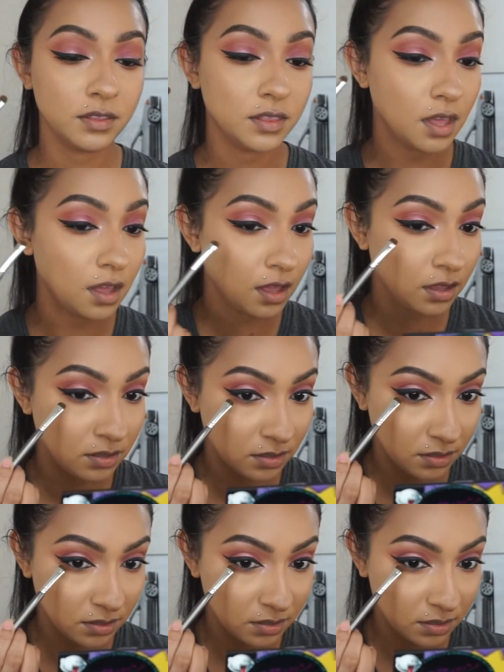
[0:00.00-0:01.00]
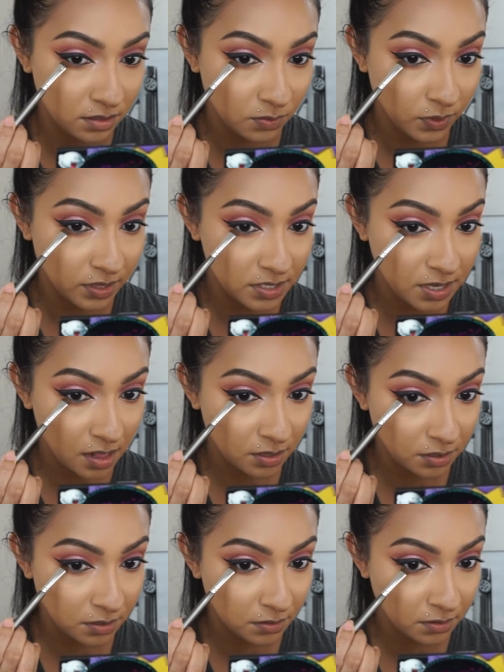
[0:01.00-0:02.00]
the with this
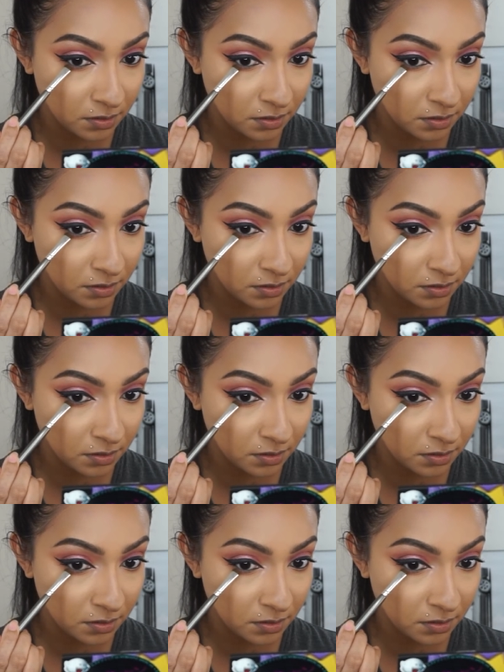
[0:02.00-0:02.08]
color.